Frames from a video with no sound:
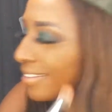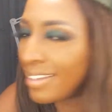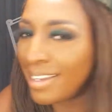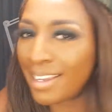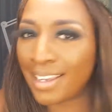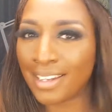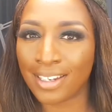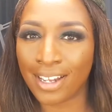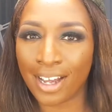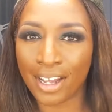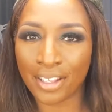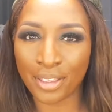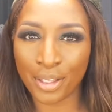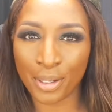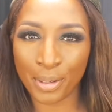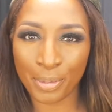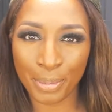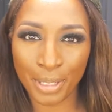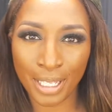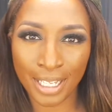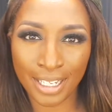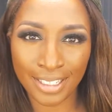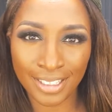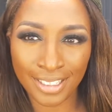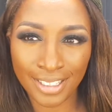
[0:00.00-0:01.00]
And not the
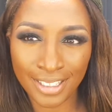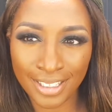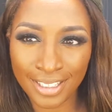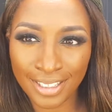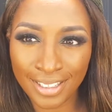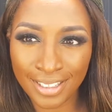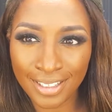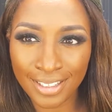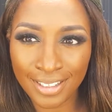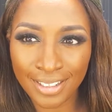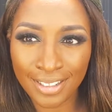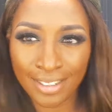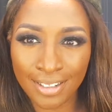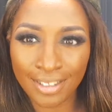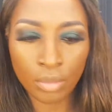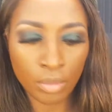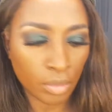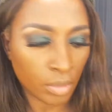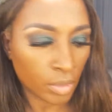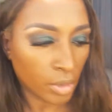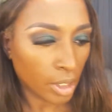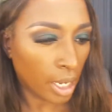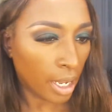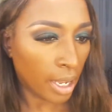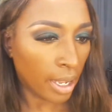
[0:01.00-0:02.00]
blush.
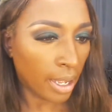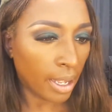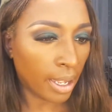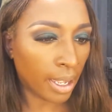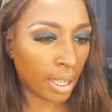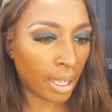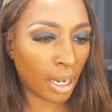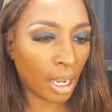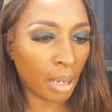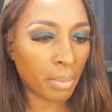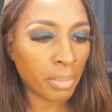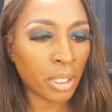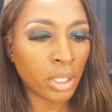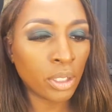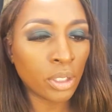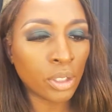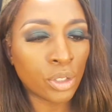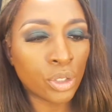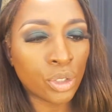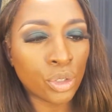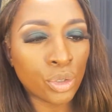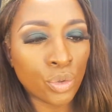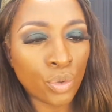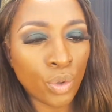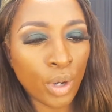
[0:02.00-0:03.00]
And I'm gonna
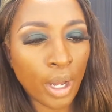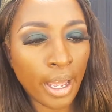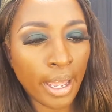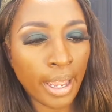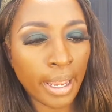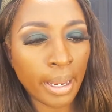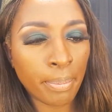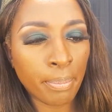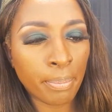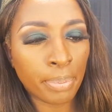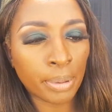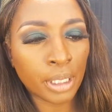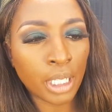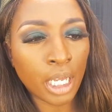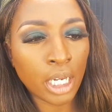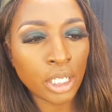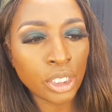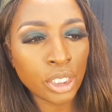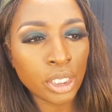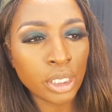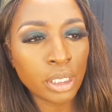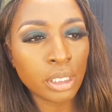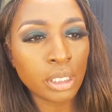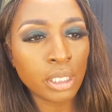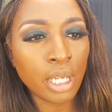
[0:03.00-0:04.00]
do a
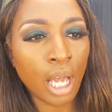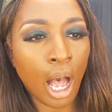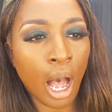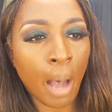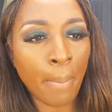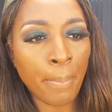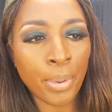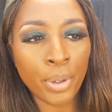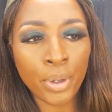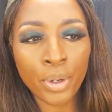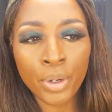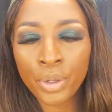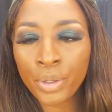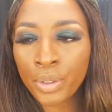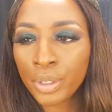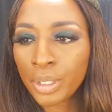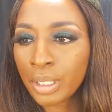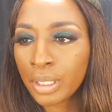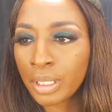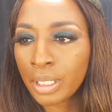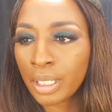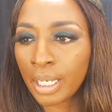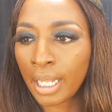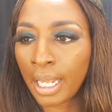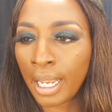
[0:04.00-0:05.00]
blush topper
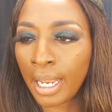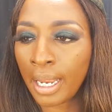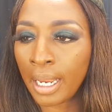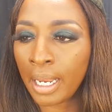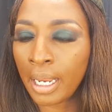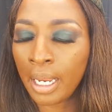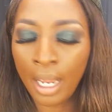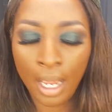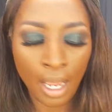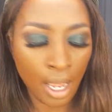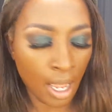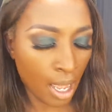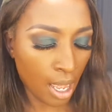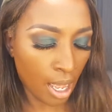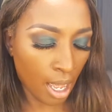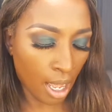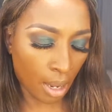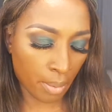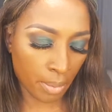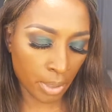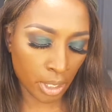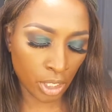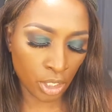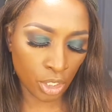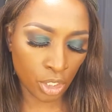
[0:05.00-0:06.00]
today.
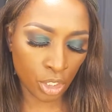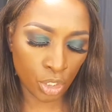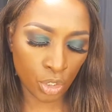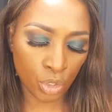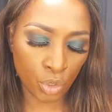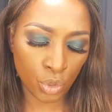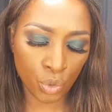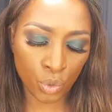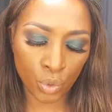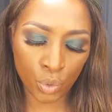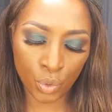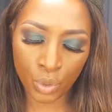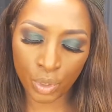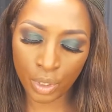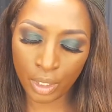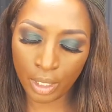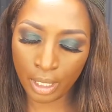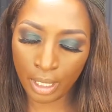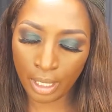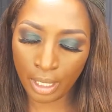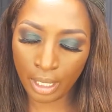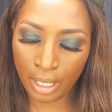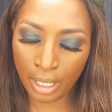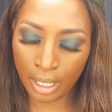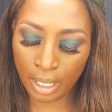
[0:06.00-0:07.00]
I'm gonna use
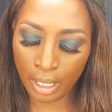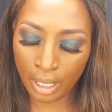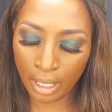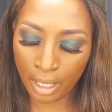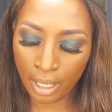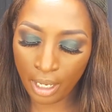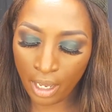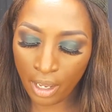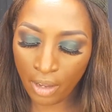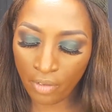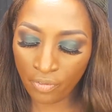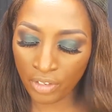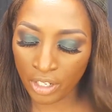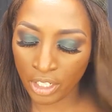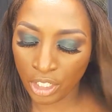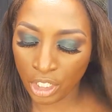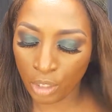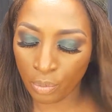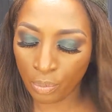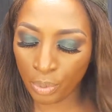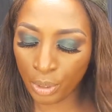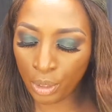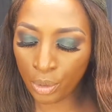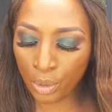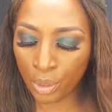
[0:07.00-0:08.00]
the
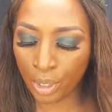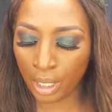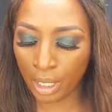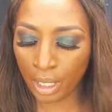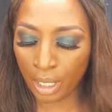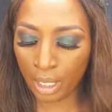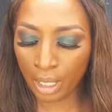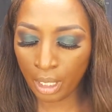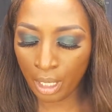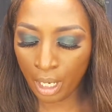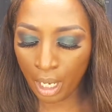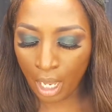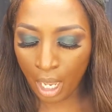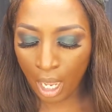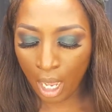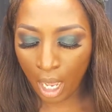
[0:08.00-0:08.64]
Fenty Beauty